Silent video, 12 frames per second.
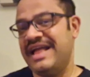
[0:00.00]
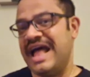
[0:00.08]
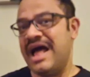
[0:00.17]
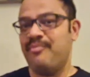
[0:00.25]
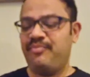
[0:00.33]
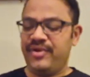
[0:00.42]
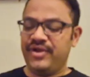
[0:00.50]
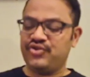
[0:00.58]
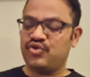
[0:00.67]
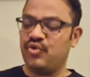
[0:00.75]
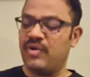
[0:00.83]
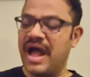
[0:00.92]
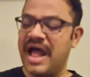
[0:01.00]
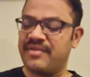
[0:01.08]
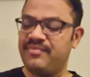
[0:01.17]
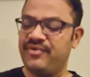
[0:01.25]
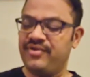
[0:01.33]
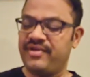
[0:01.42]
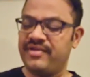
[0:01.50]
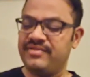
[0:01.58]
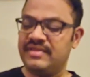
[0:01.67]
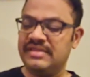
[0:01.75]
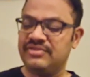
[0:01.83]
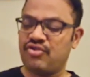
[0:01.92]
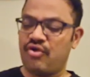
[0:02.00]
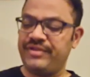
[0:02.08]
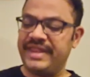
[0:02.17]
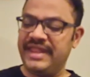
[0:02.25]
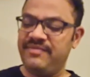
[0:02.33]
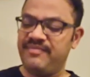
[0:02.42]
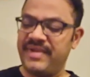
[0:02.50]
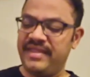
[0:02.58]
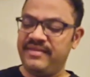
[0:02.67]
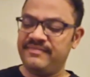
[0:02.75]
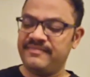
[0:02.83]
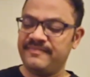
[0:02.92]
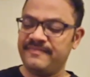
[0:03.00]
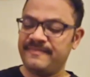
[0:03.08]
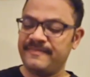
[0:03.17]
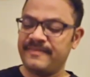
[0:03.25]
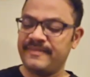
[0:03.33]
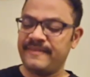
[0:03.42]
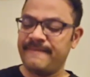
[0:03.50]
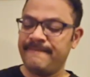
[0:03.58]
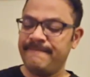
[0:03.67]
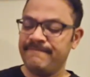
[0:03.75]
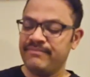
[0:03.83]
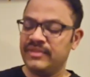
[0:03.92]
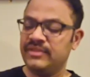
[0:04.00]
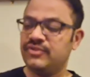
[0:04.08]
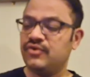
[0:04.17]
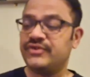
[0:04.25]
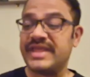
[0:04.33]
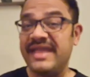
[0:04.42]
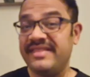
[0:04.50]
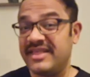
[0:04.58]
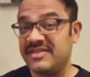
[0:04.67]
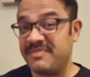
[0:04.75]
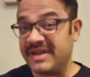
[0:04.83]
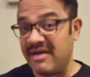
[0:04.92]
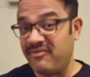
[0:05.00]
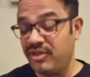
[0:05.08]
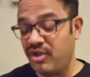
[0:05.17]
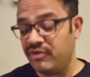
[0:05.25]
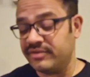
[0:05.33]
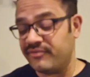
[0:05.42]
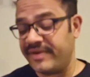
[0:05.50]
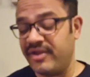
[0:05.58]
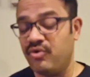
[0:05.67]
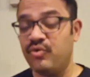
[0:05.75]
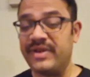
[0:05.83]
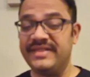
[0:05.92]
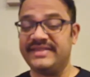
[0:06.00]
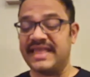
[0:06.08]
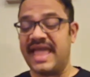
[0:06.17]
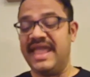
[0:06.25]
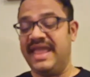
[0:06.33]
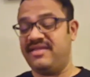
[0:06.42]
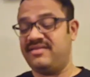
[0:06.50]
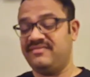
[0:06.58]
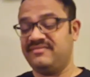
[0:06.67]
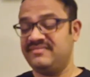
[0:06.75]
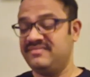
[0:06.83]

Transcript: I'm pretty sure Ardnamurchan don't need me to say this, but I will go on the record and say it.